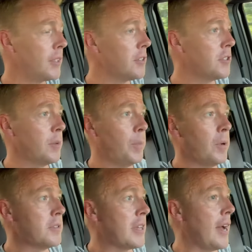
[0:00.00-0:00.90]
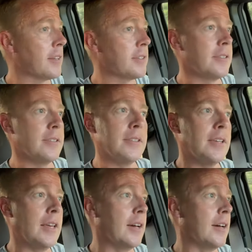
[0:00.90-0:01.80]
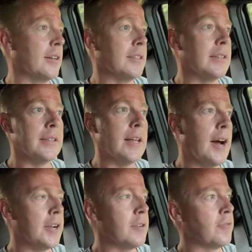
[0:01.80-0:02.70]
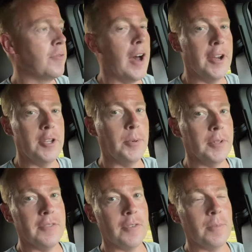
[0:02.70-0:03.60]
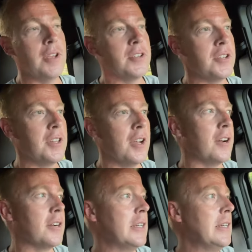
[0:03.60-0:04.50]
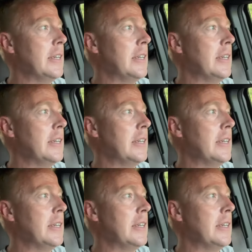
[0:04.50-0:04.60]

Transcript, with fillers: Simple tact, a lot of valuable information there.